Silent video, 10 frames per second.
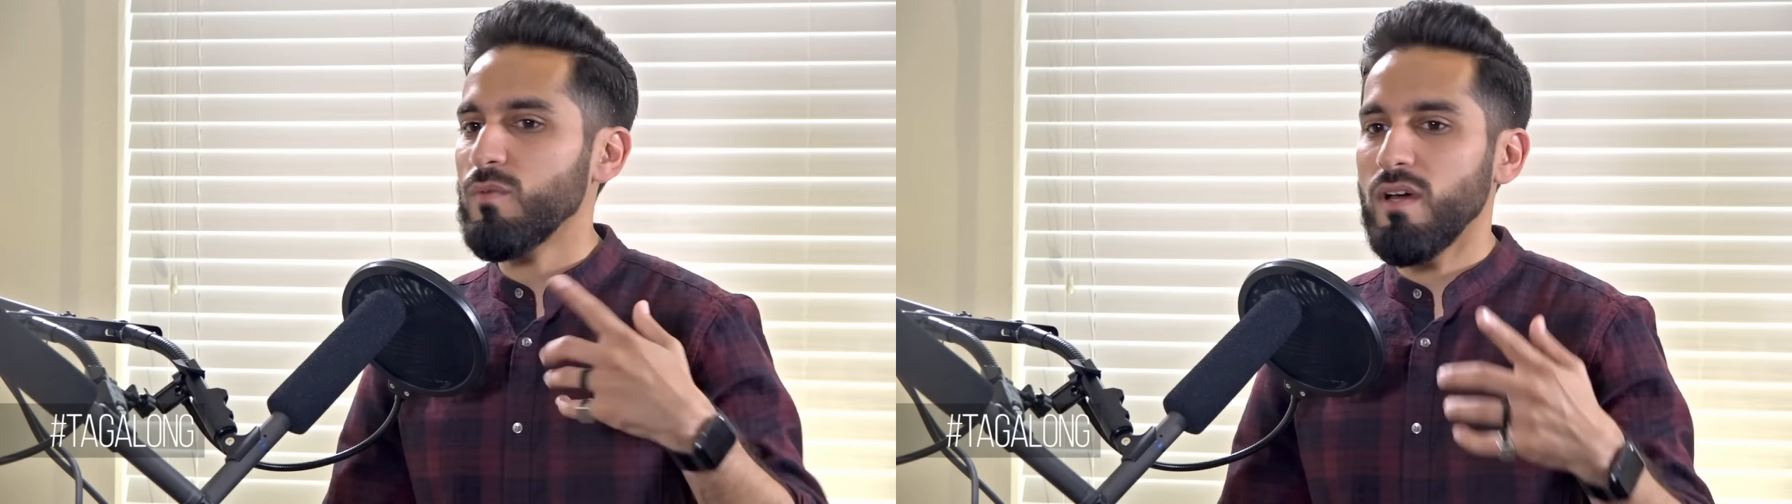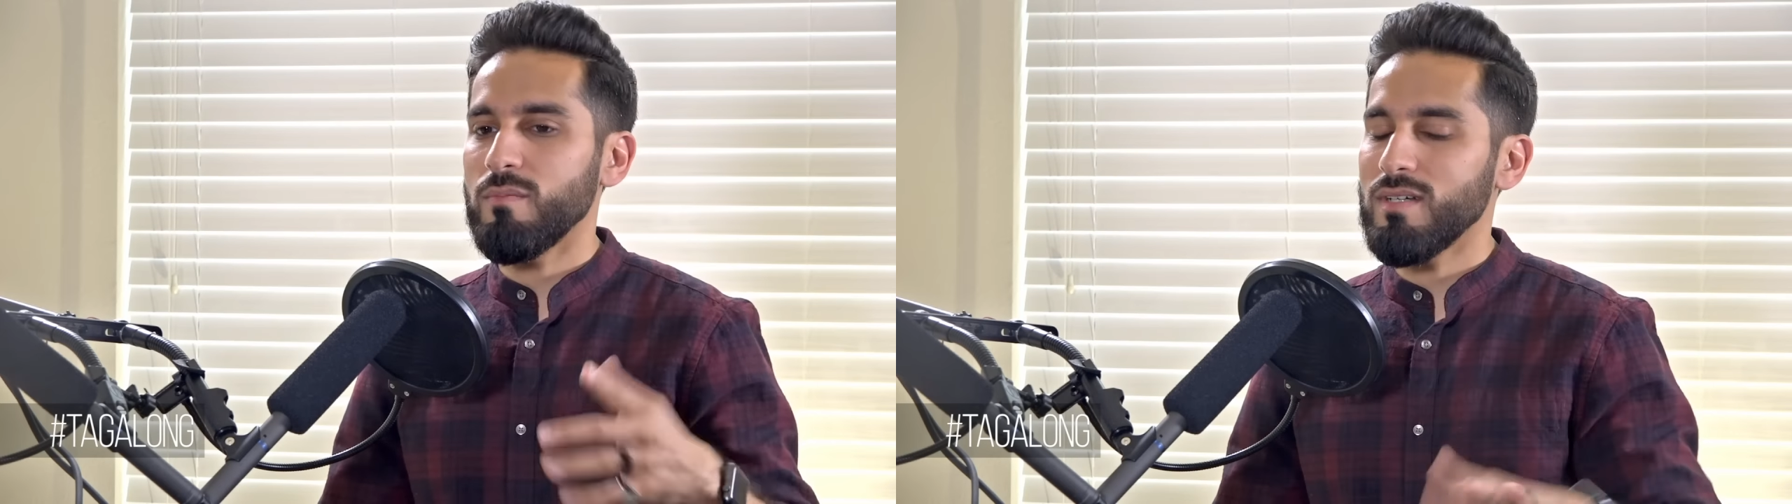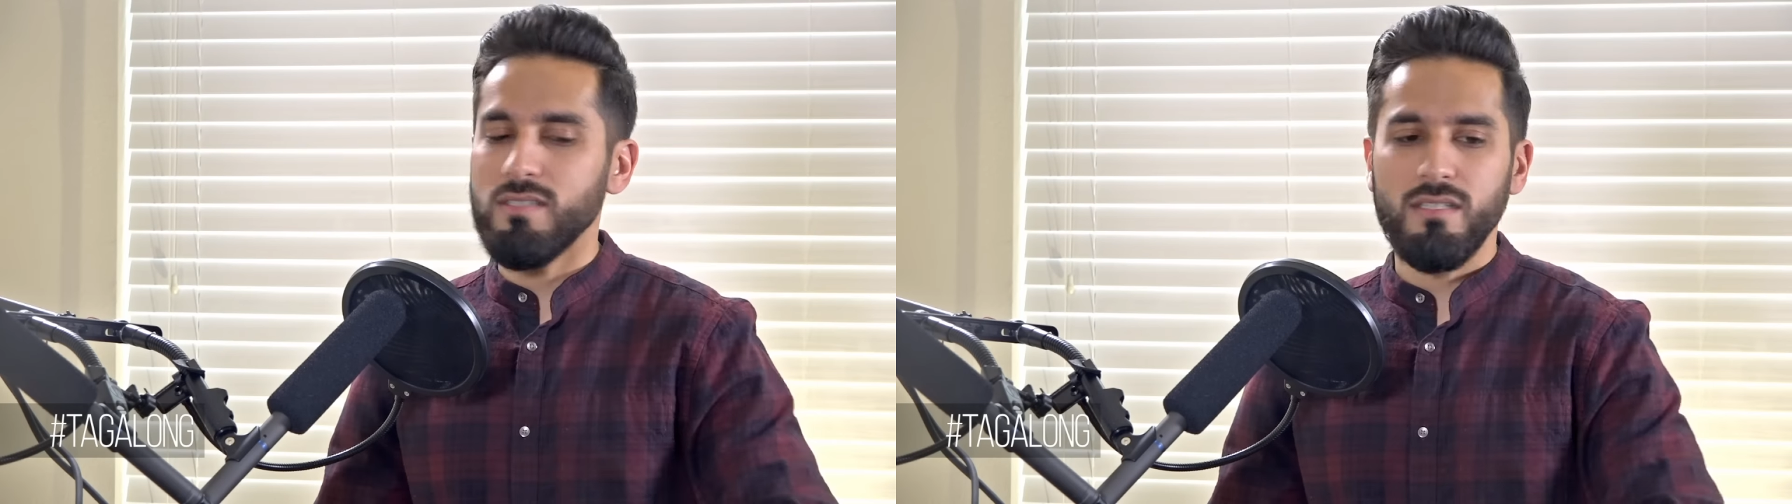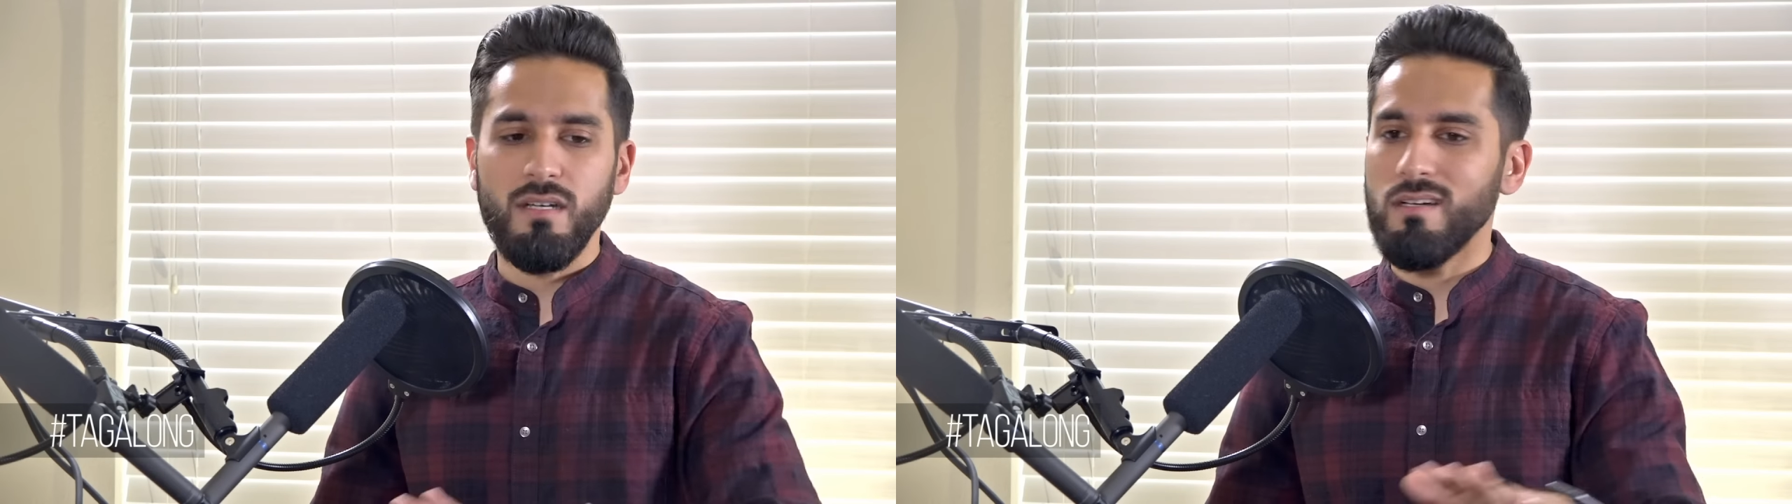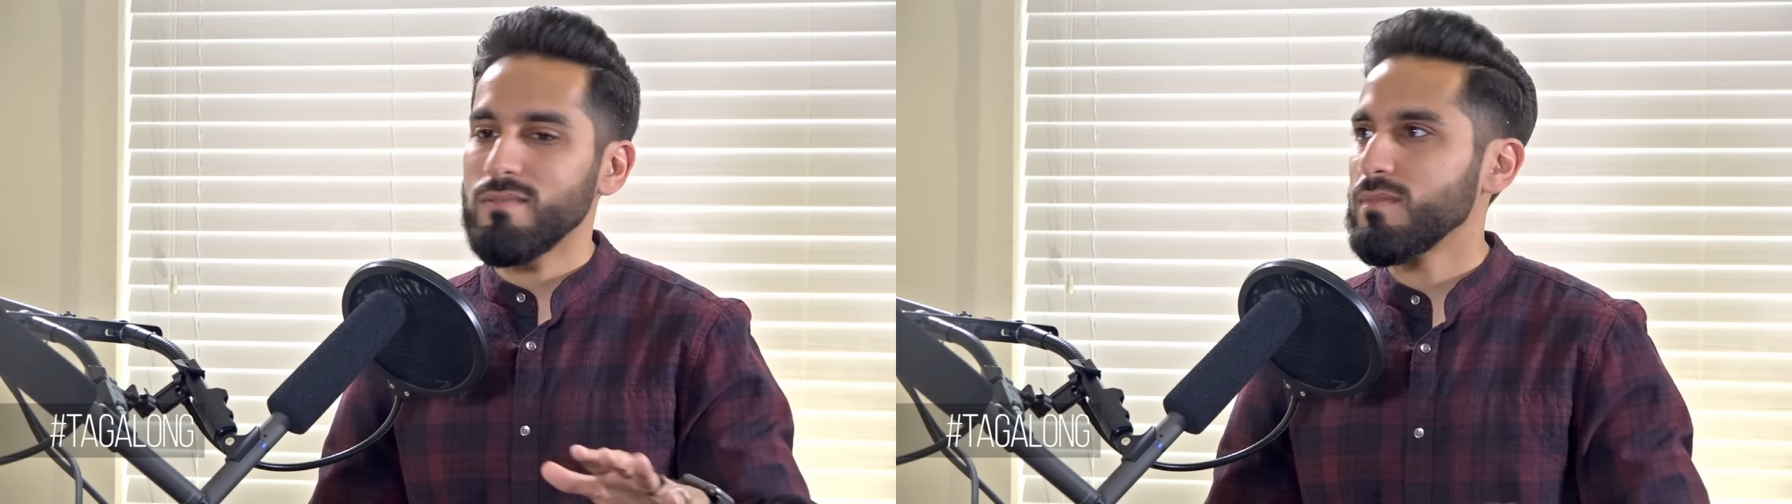run, but I was like, no,
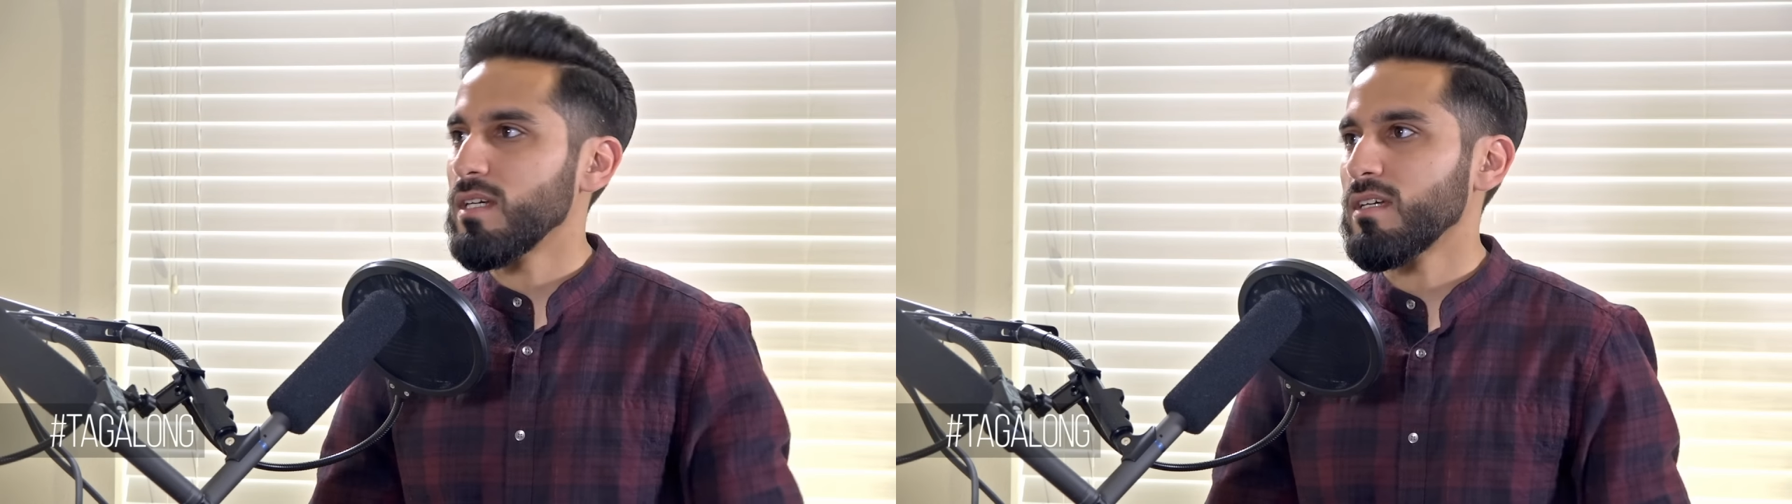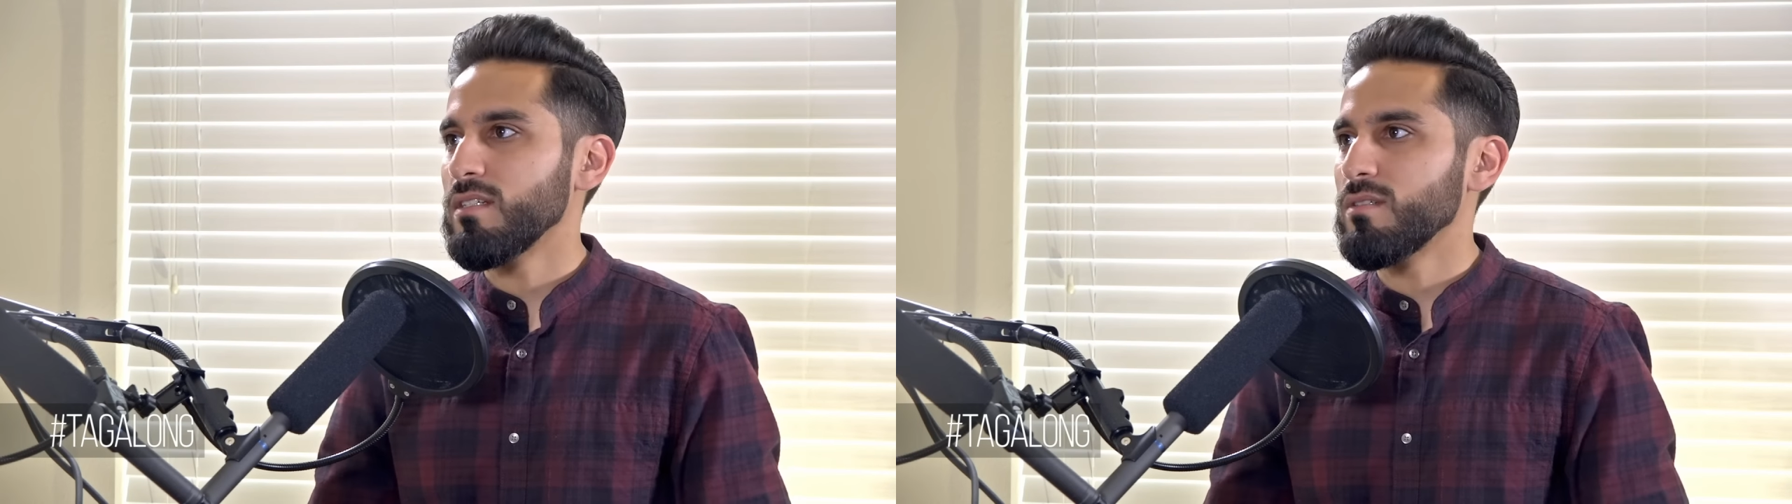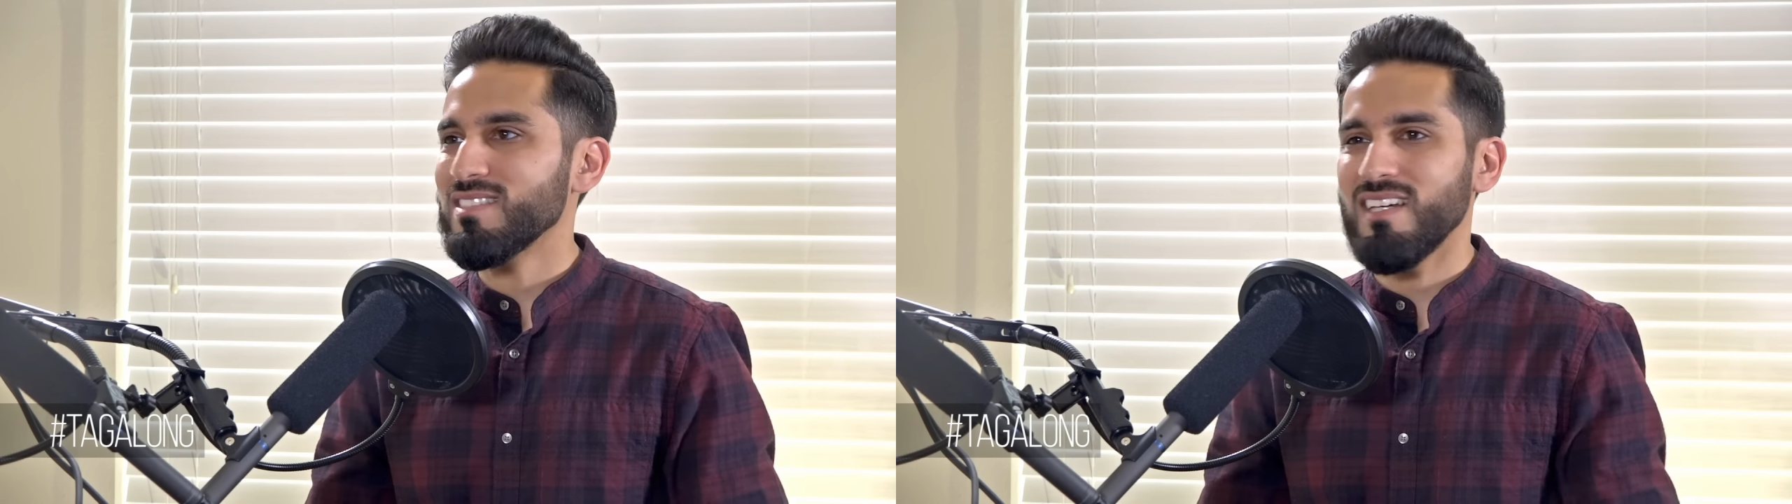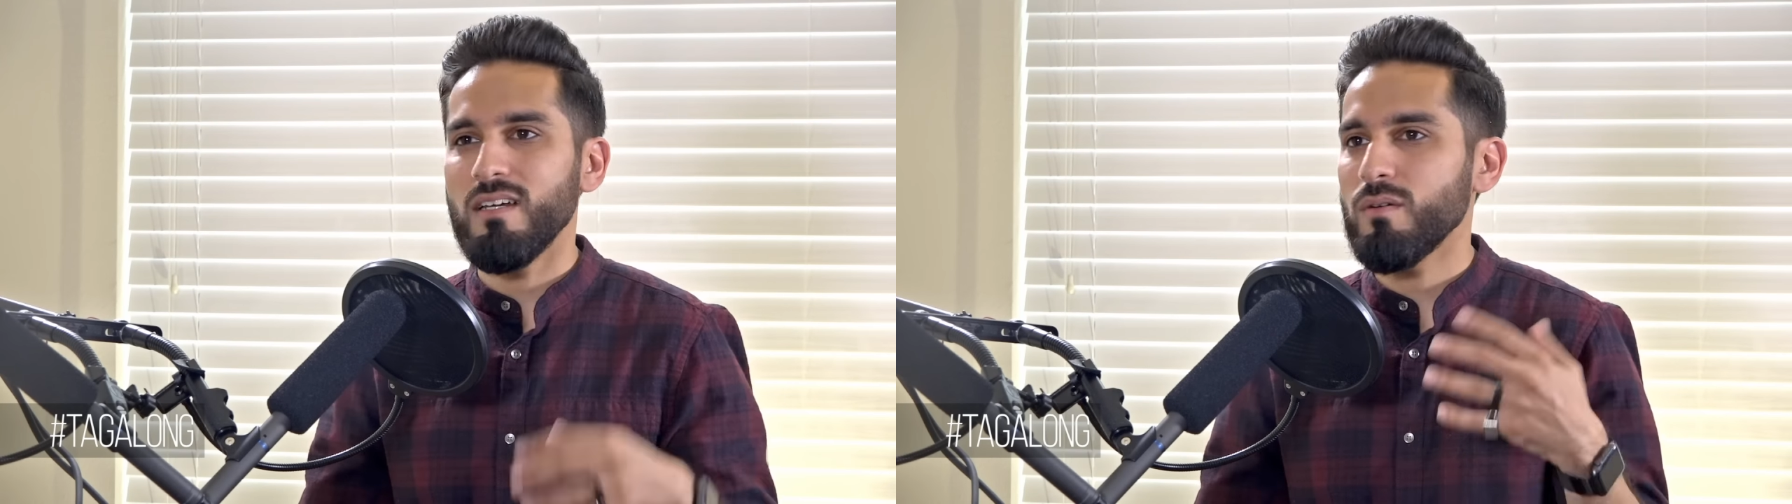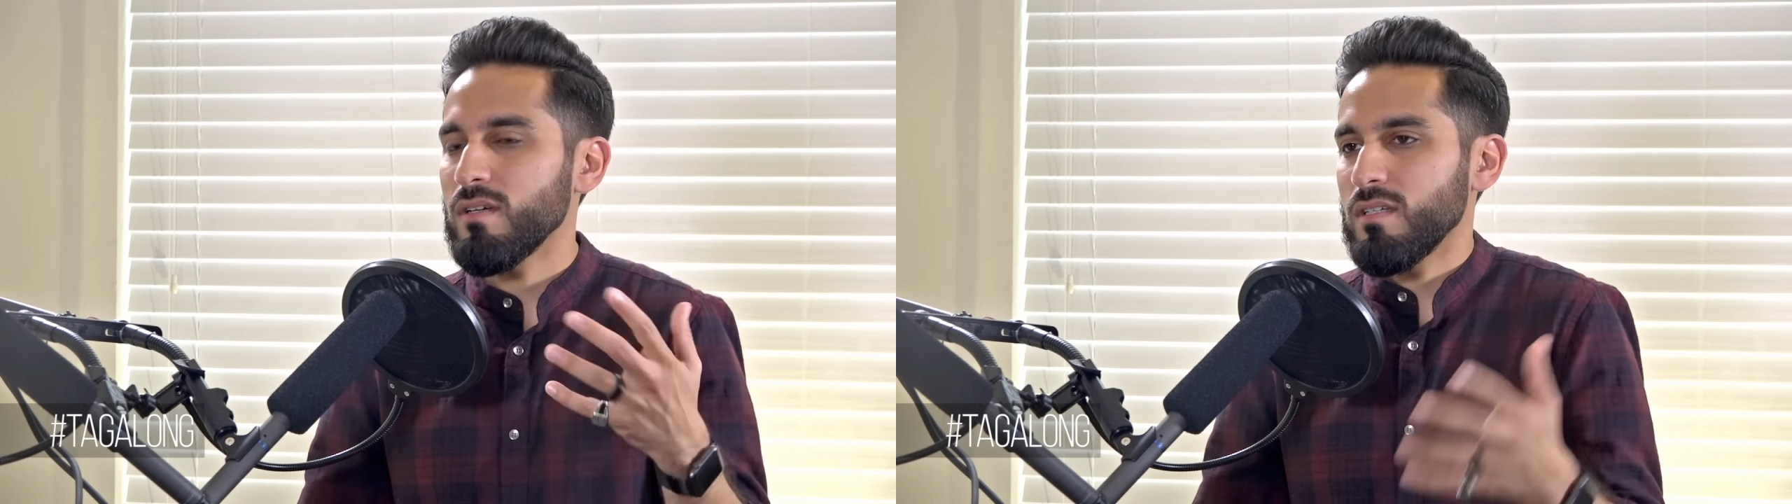I'm not going to do it because I
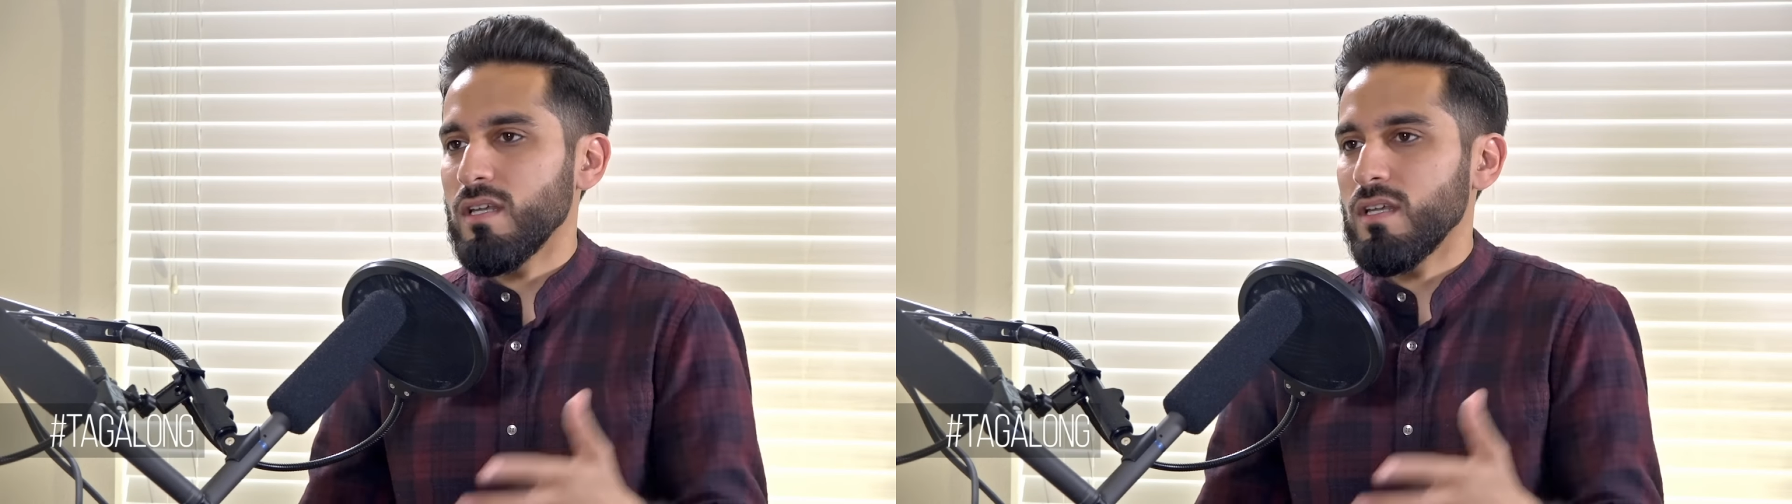don't...